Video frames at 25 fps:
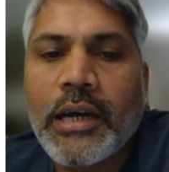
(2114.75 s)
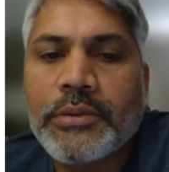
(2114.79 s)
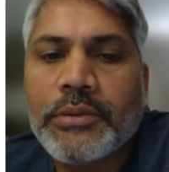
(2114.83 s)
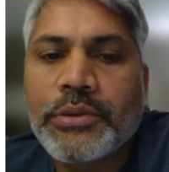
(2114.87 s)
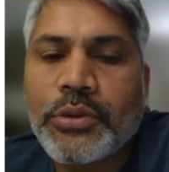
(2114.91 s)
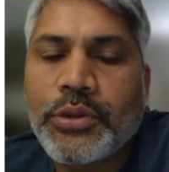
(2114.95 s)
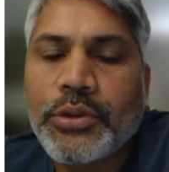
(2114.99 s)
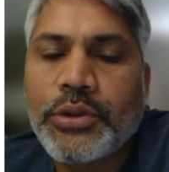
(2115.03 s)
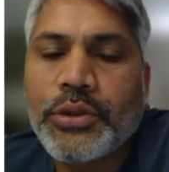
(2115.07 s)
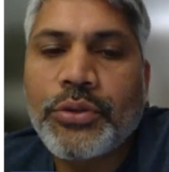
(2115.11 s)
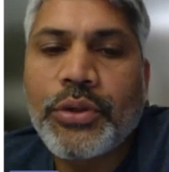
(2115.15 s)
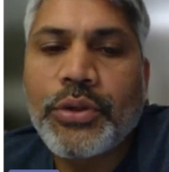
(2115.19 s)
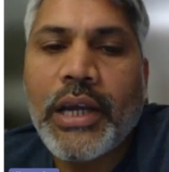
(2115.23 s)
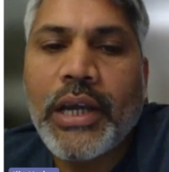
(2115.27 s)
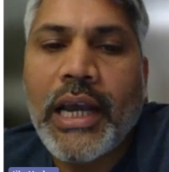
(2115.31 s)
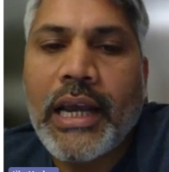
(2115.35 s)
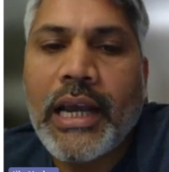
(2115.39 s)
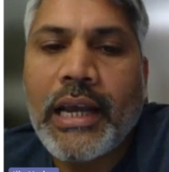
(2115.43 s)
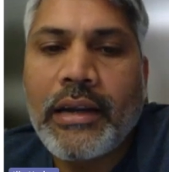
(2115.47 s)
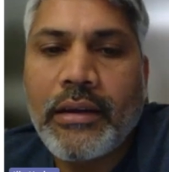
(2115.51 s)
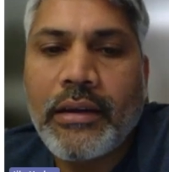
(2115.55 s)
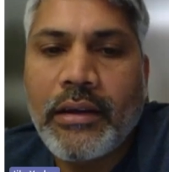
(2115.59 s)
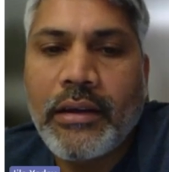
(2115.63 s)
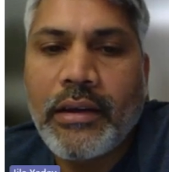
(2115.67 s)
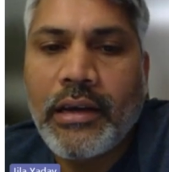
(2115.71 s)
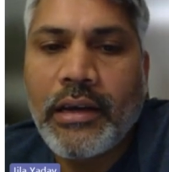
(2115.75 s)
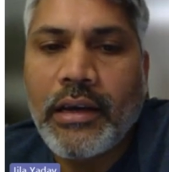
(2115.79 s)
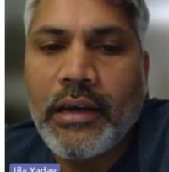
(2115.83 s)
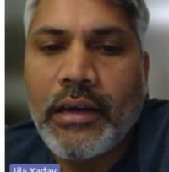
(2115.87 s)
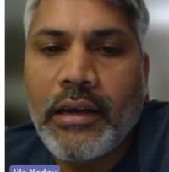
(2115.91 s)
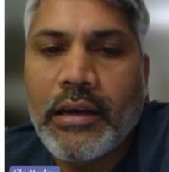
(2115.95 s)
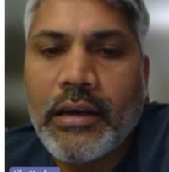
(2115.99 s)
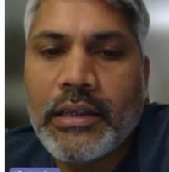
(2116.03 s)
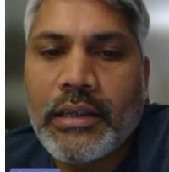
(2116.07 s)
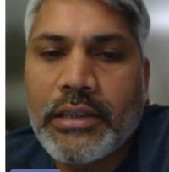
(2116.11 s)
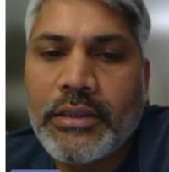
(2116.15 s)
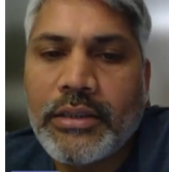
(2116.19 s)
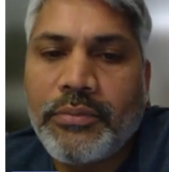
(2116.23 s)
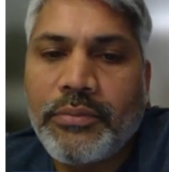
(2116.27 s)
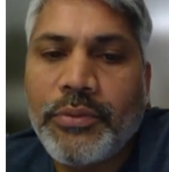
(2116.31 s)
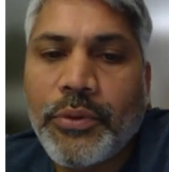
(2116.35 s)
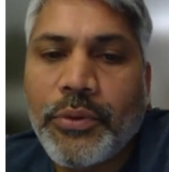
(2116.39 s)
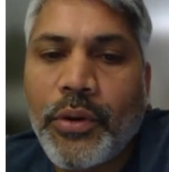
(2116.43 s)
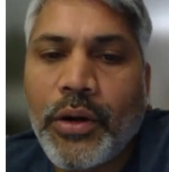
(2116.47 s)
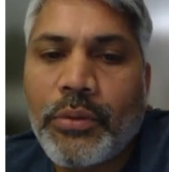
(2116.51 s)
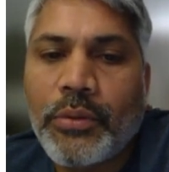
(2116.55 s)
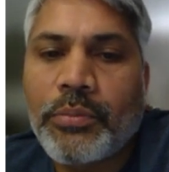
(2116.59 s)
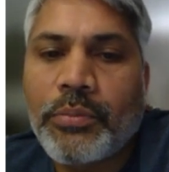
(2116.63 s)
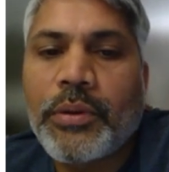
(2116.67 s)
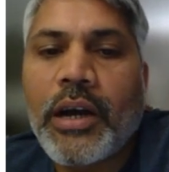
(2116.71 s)
So you can, if you
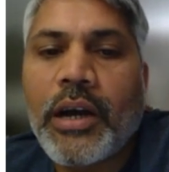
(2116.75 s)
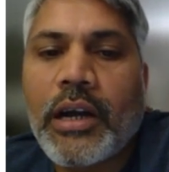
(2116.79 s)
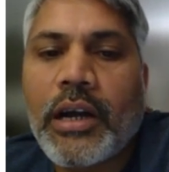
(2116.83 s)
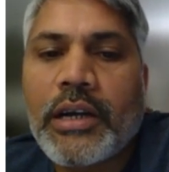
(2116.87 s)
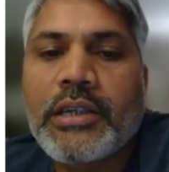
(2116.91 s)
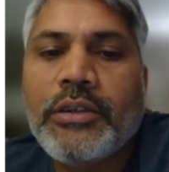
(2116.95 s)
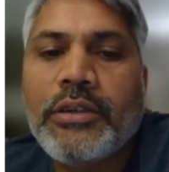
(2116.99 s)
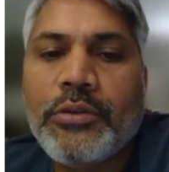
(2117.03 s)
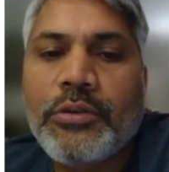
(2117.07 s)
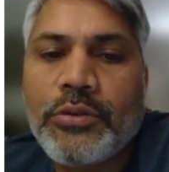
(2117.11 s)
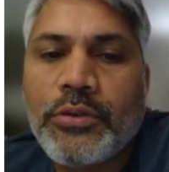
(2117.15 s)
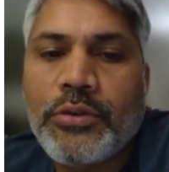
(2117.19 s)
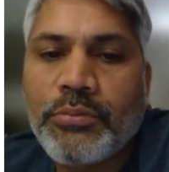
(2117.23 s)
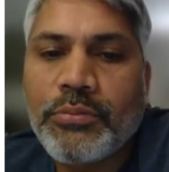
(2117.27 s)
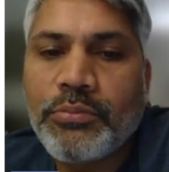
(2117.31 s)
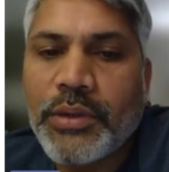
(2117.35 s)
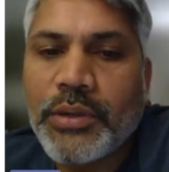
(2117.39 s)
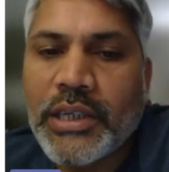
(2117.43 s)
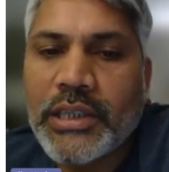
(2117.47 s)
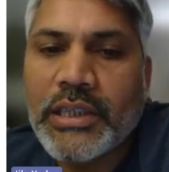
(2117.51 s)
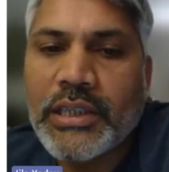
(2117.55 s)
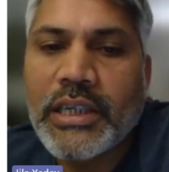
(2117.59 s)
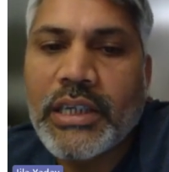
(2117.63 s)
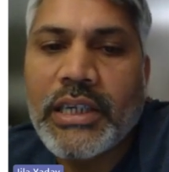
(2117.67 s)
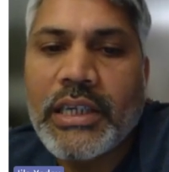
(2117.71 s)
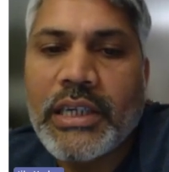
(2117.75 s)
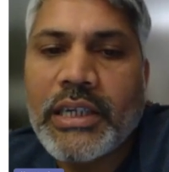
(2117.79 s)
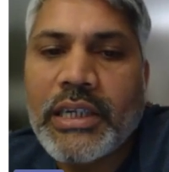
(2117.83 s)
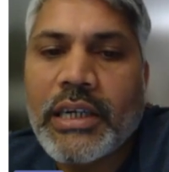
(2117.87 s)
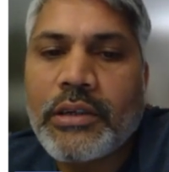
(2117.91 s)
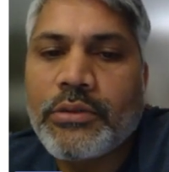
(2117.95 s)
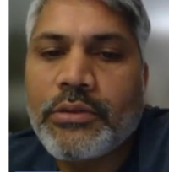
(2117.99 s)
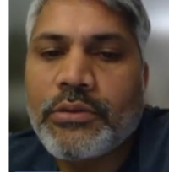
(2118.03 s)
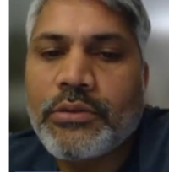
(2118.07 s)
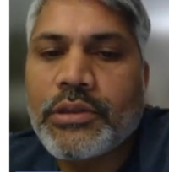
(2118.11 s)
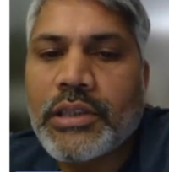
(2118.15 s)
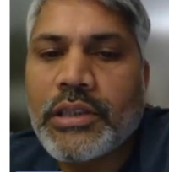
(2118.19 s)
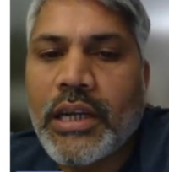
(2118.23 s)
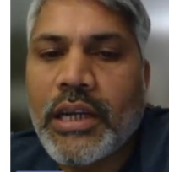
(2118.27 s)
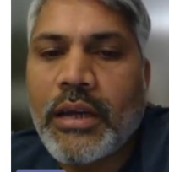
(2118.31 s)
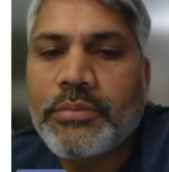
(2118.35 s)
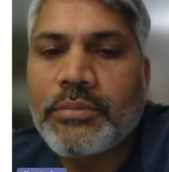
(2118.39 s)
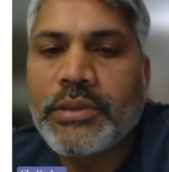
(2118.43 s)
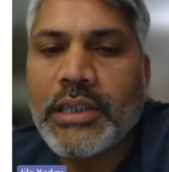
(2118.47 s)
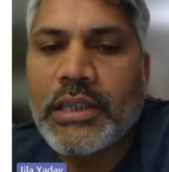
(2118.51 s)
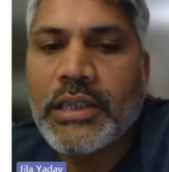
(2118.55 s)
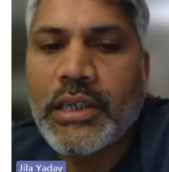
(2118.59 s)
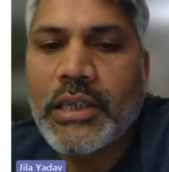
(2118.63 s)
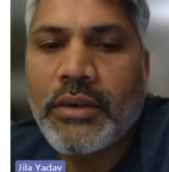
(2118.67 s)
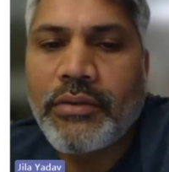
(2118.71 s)
want to continue to bring the data to Synapse
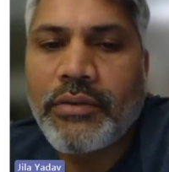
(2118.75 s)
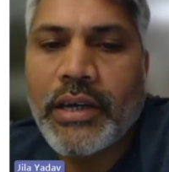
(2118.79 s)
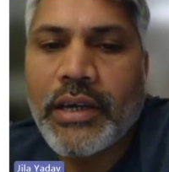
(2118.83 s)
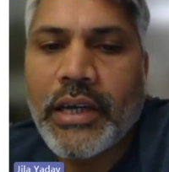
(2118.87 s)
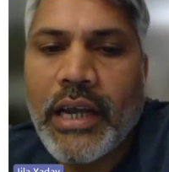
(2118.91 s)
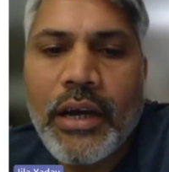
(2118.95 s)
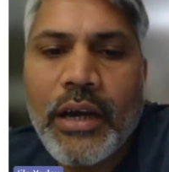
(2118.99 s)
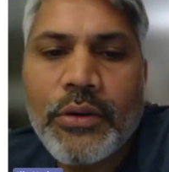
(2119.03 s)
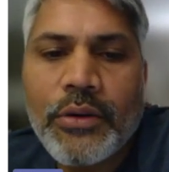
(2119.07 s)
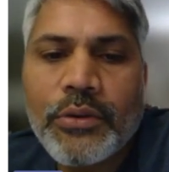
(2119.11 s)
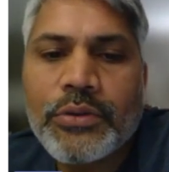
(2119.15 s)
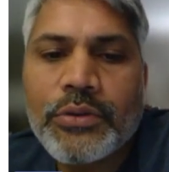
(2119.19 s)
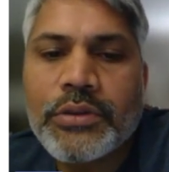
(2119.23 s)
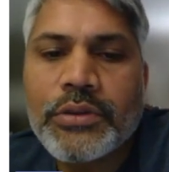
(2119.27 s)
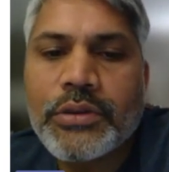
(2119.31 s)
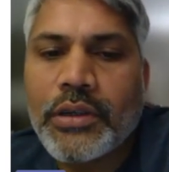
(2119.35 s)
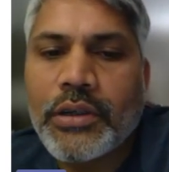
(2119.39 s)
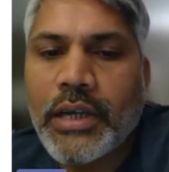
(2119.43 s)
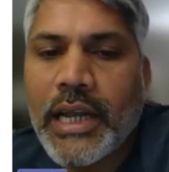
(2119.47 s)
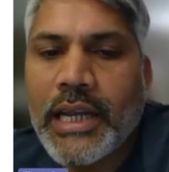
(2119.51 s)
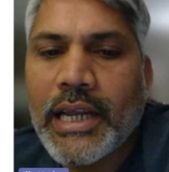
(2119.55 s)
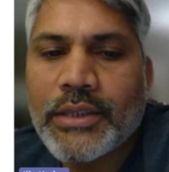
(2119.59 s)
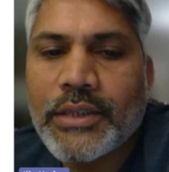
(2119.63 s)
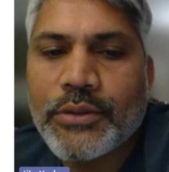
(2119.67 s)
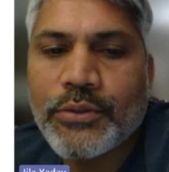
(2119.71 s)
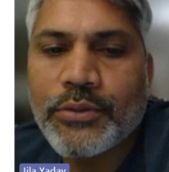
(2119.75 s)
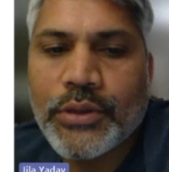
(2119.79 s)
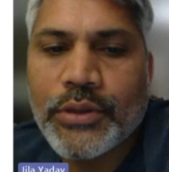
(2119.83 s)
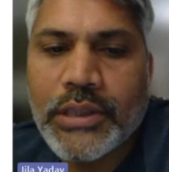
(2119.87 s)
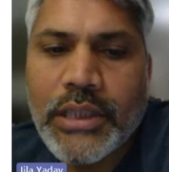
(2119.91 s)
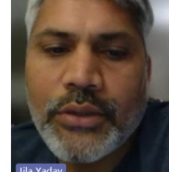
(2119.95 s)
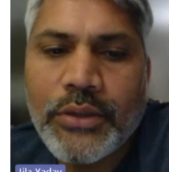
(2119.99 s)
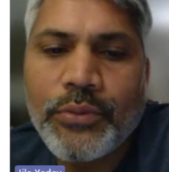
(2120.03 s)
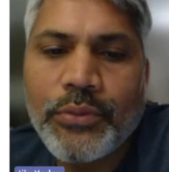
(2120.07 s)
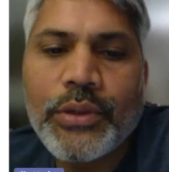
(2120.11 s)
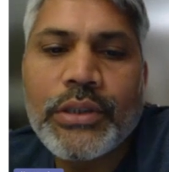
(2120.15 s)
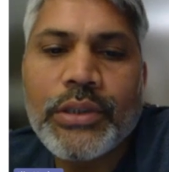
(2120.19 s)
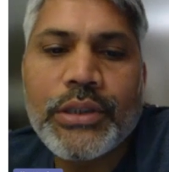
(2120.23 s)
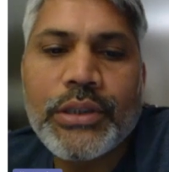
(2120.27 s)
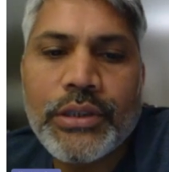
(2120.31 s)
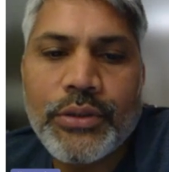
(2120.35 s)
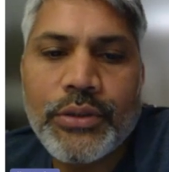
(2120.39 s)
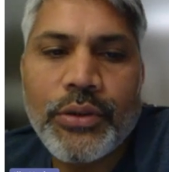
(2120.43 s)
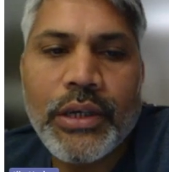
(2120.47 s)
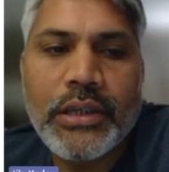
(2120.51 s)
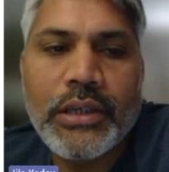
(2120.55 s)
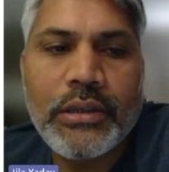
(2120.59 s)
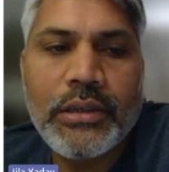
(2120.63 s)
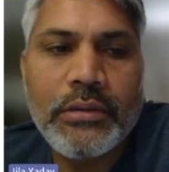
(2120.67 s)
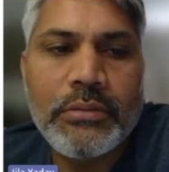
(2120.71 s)
Data Warehouse or Azure SQL,
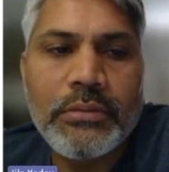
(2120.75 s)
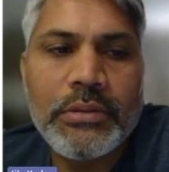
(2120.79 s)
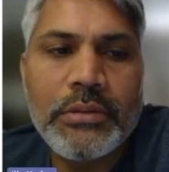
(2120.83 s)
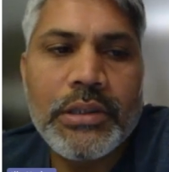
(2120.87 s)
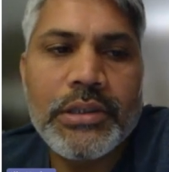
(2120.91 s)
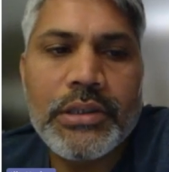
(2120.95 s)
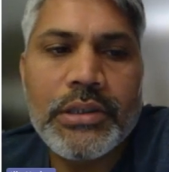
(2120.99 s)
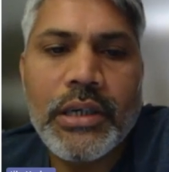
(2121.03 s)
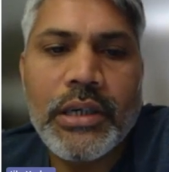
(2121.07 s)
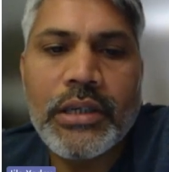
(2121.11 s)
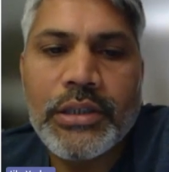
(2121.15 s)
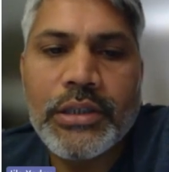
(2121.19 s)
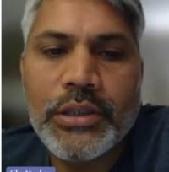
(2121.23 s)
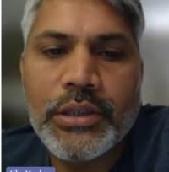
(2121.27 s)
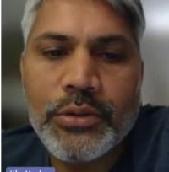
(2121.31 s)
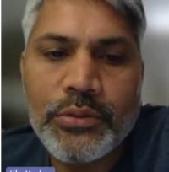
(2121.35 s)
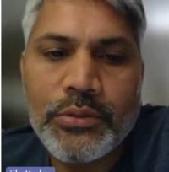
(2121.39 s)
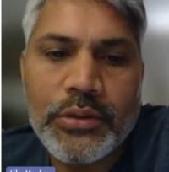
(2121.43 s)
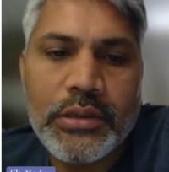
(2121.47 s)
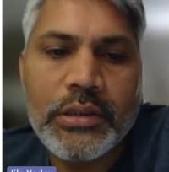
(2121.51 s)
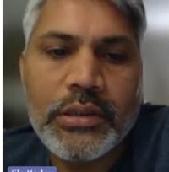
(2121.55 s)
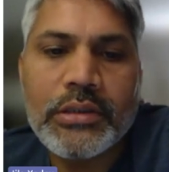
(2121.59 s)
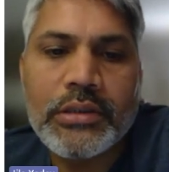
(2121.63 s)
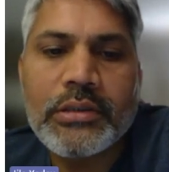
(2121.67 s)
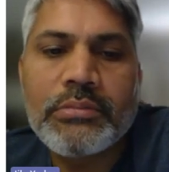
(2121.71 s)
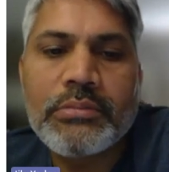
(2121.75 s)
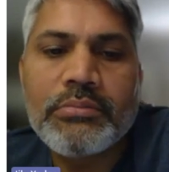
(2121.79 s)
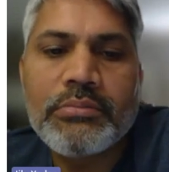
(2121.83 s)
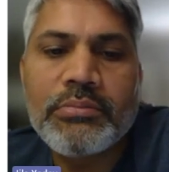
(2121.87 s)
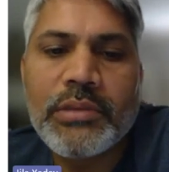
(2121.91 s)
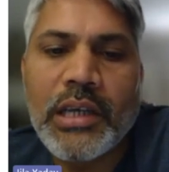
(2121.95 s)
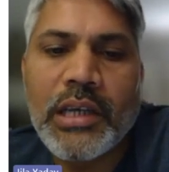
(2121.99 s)
you can still use this